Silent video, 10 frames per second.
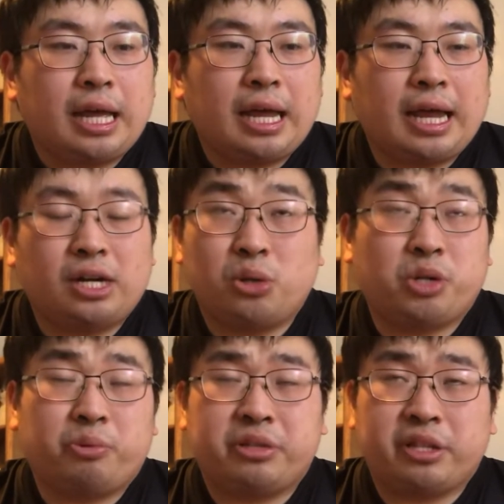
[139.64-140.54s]
I know
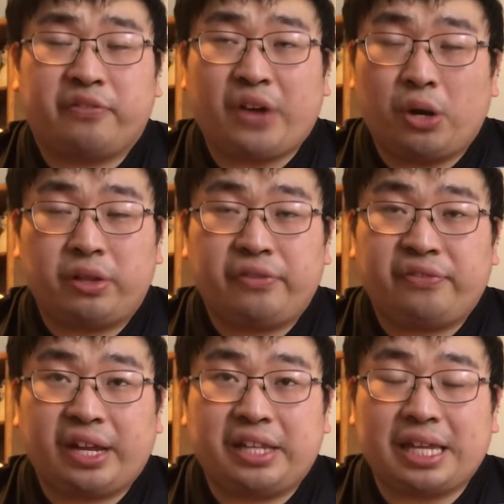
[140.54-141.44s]
there was this Falcons
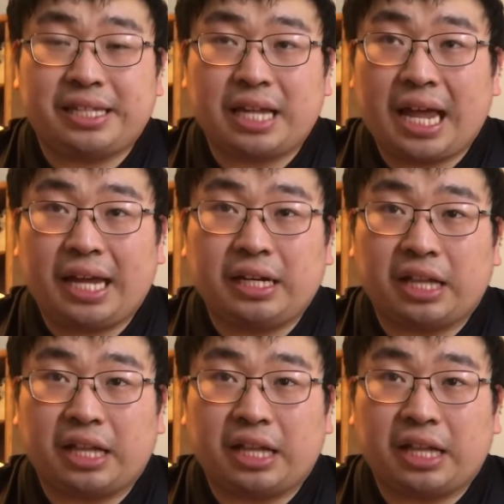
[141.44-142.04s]
fan that died.